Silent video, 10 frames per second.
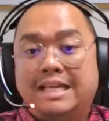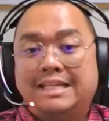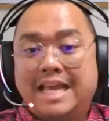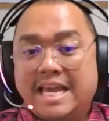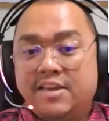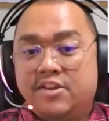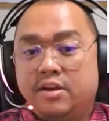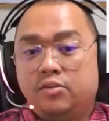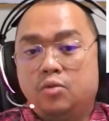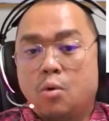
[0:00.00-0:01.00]
viewed
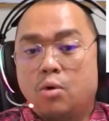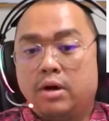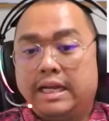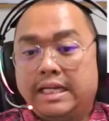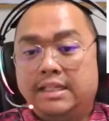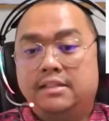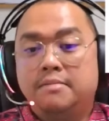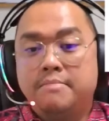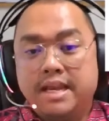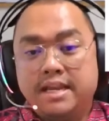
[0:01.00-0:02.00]
as agents
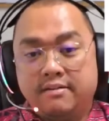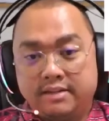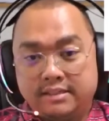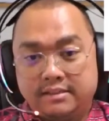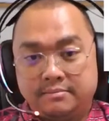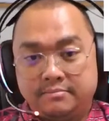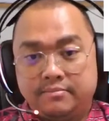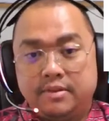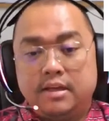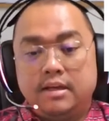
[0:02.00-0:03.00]
or
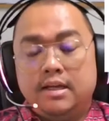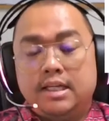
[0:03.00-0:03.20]
intermediaries.